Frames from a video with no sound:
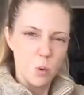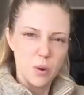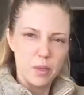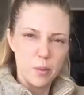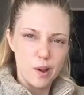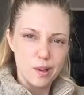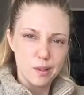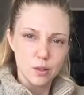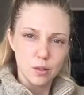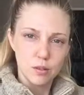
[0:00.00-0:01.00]

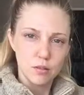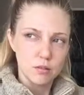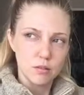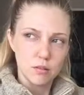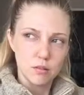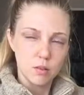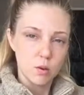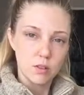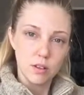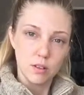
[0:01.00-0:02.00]
widthwise,
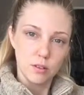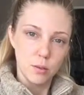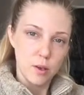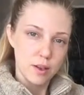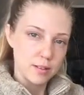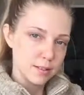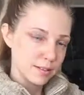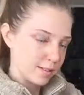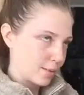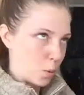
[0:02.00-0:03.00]
horizontal-wise,
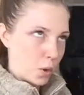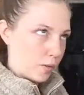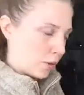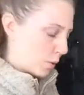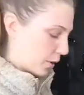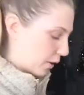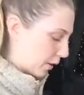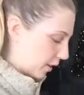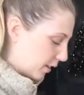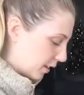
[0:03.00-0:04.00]
whatever you want to
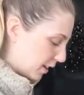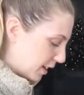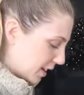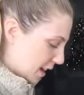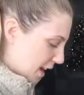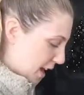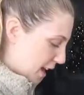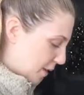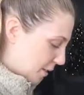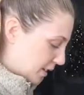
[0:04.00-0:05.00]
call it.
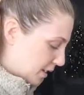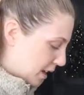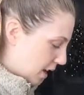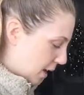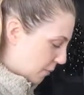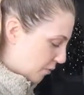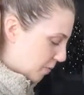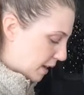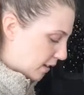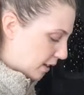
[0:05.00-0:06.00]
Anyways, for the
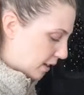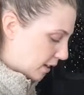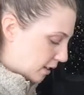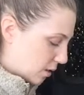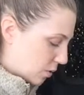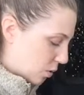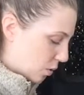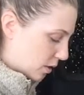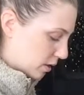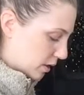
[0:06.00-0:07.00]
bagel I like to do it
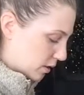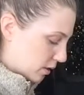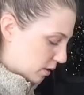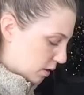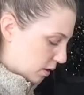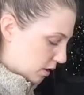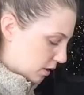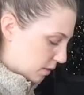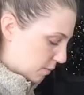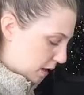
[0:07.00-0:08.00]
horizontal, so I'll
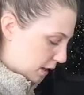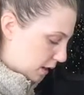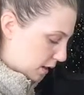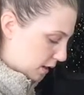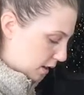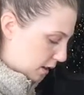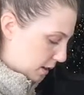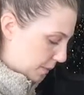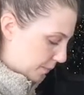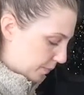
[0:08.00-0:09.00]
just make
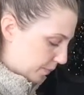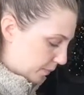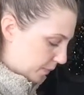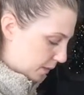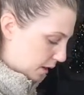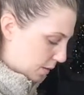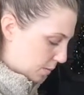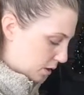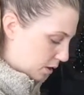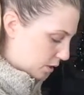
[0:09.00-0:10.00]
a
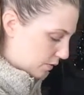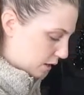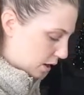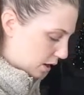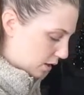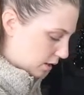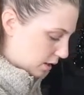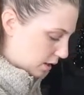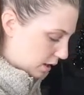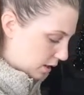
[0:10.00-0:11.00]
bunch of cuts.
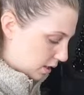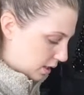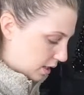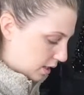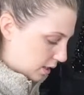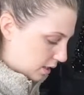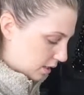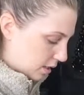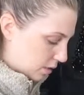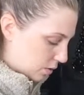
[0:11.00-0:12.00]
And again, it's easiest
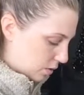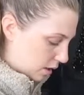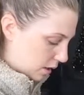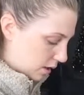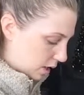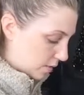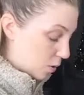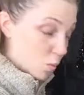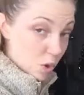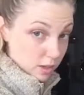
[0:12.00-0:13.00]
to do this if
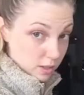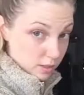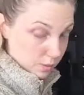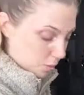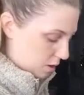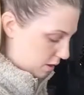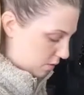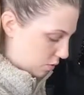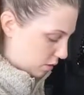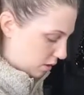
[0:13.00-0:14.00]
you want it to look pretty,
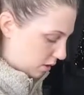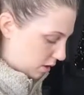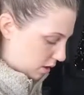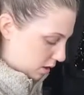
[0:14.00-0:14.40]
of course.